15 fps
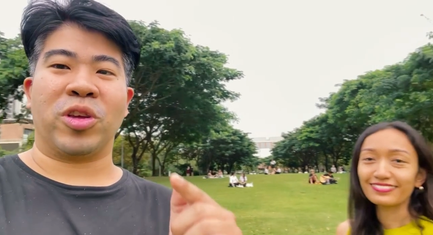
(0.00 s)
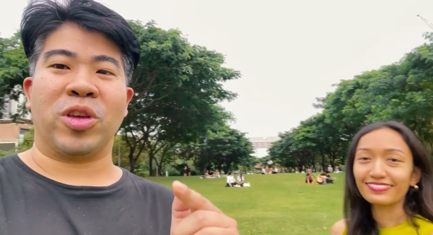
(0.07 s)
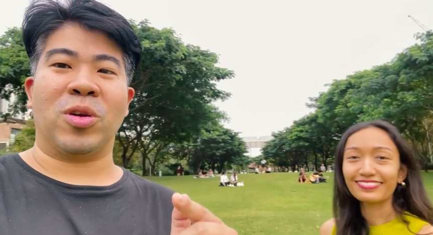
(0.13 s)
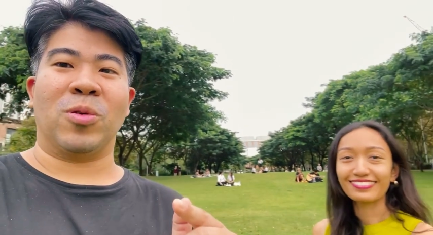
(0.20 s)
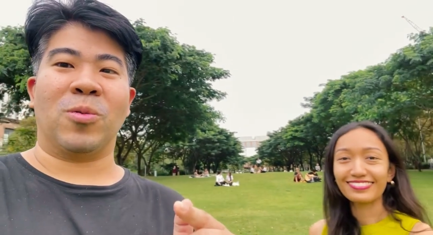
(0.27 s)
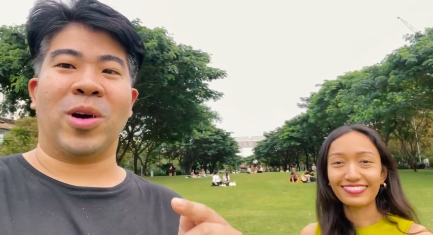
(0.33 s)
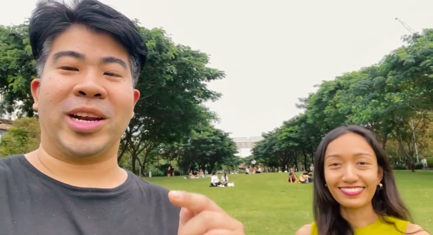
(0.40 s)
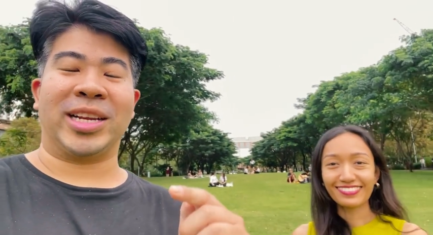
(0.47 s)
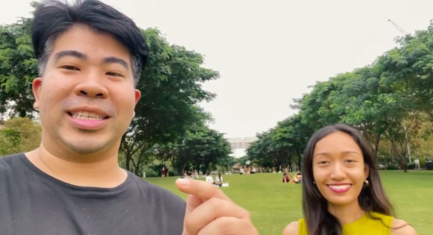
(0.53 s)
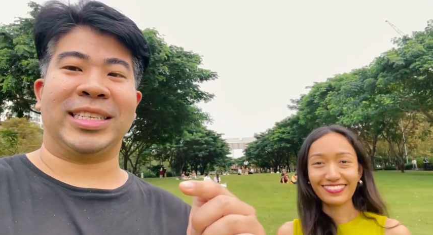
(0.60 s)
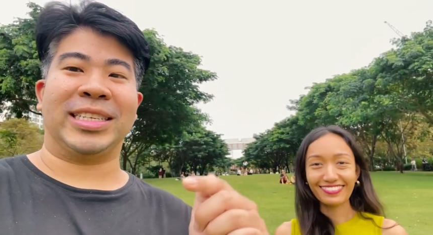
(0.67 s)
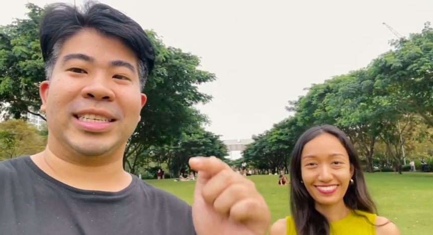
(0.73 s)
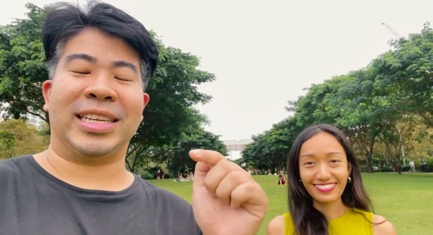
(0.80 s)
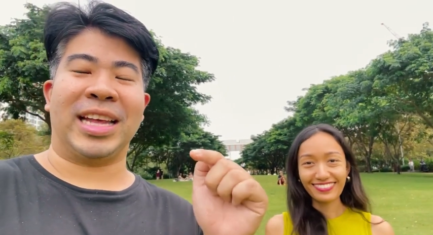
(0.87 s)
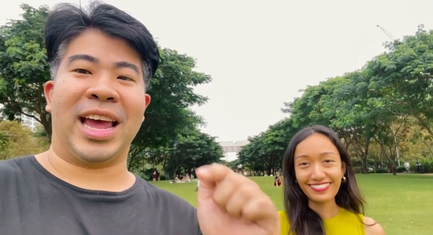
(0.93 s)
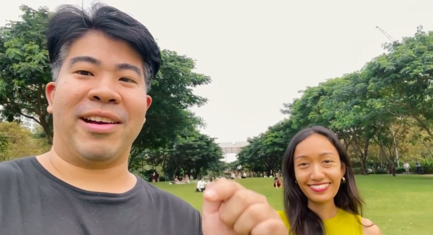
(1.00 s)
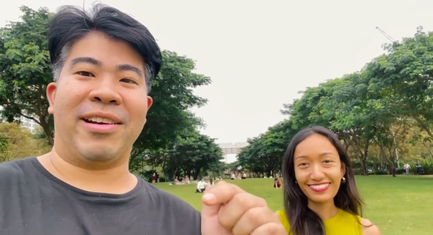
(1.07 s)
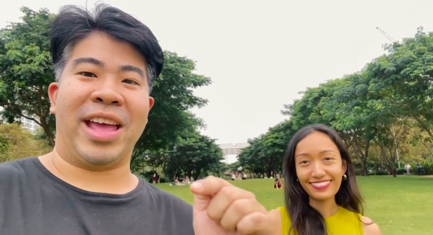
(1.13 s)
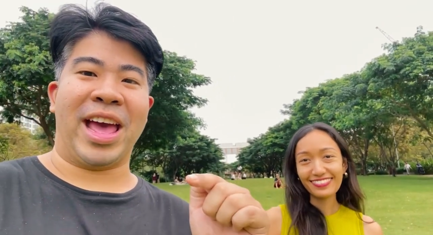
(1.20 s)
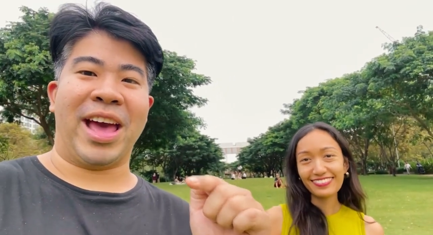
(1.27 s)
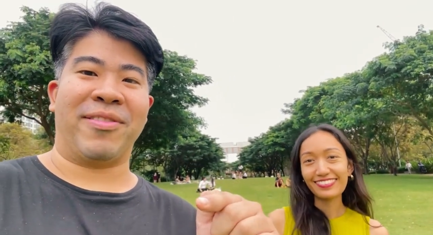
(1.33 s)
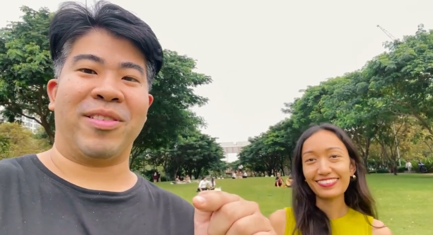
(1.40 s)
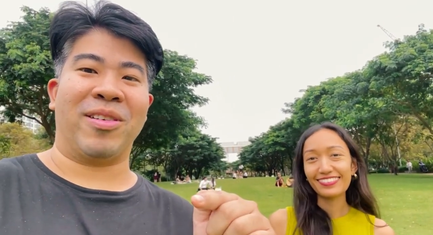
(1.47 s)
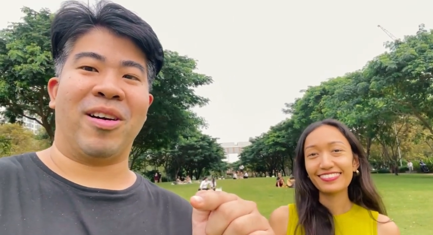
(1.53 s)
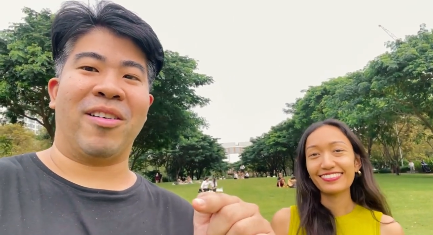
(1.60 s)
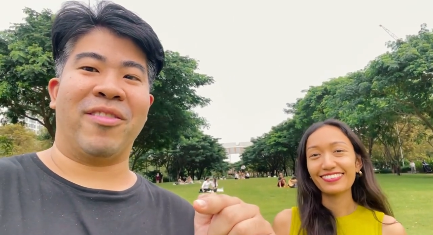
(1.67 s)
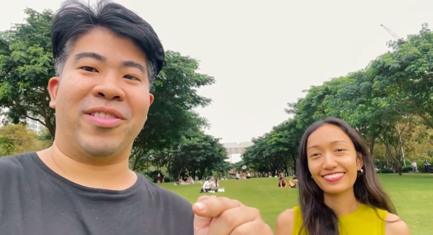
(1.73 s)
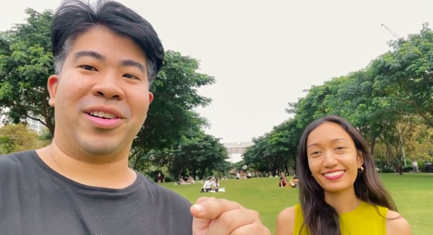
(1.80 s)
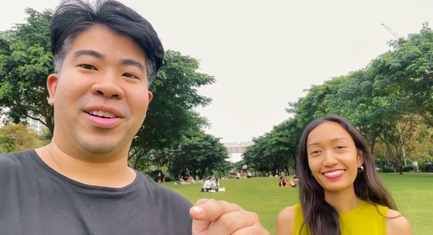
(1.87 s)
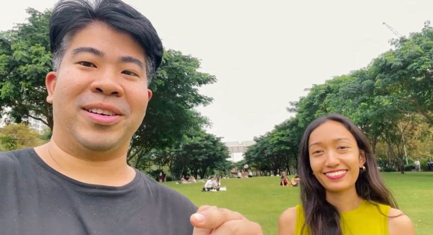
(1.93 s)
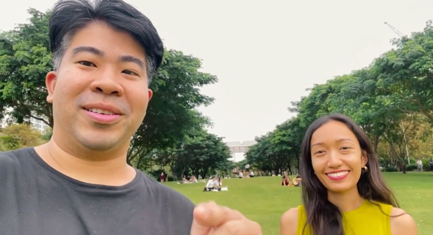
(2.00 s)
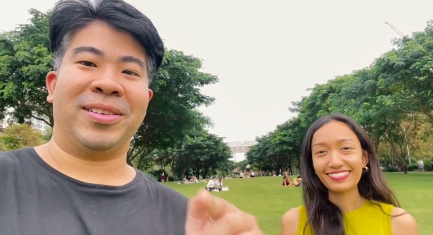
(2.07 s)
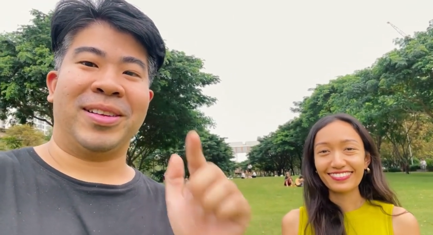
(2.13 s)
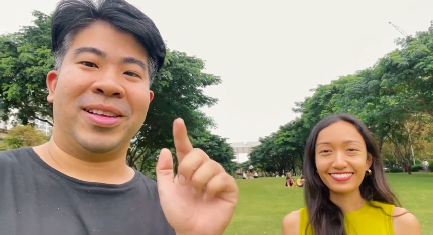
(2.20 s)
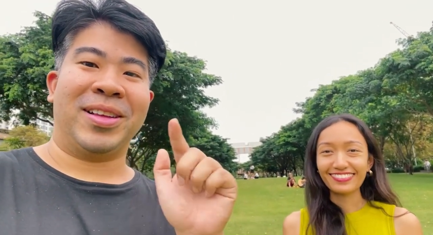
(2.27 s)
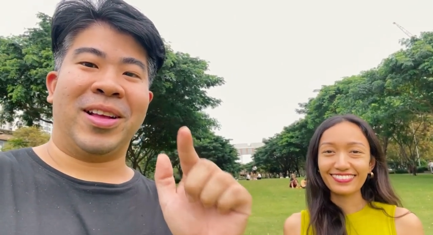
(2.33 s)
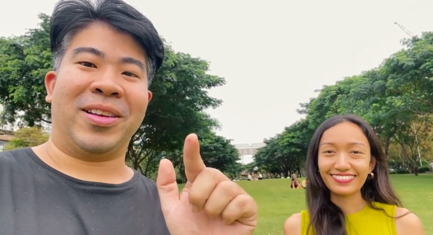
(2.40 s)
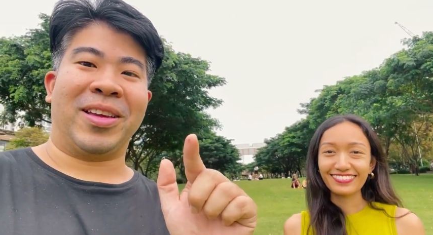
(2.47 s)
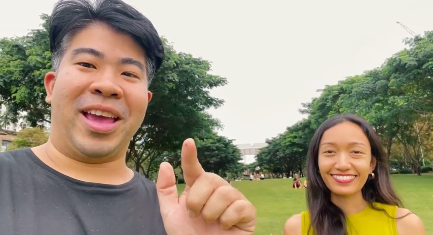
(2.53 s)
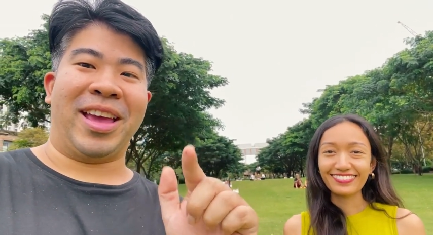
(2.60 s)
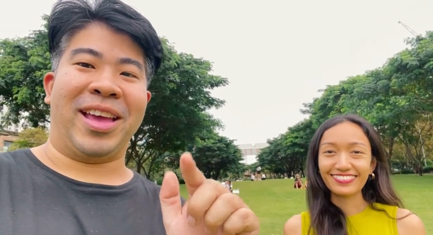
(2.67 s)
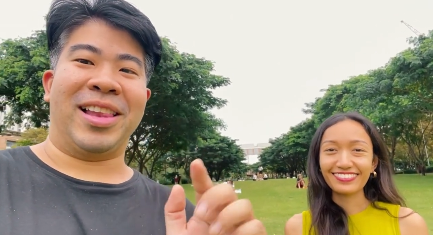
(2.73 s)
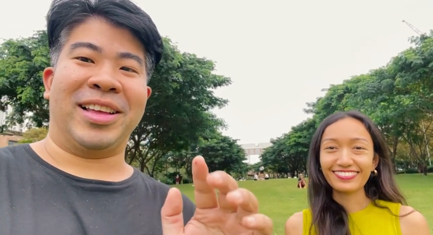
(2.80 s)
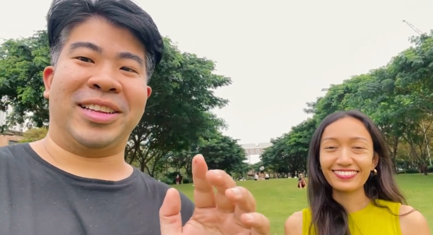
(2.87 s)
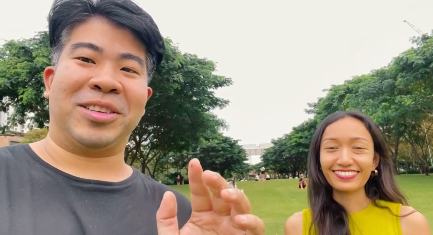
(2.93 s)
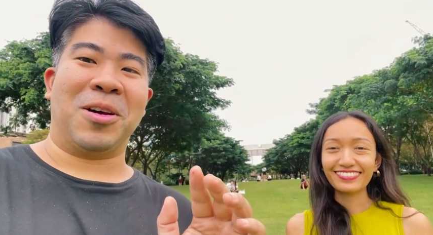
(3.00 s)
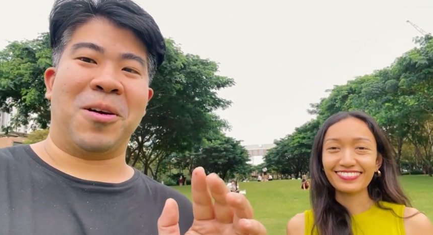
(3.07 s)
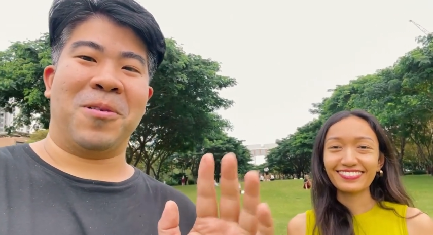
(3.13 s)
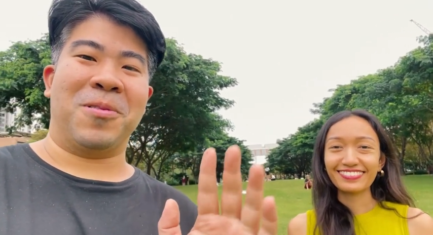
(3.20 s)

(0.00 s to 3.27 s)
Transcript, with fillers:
Speaker 1: you what is this area has to offer. Okay, let's go.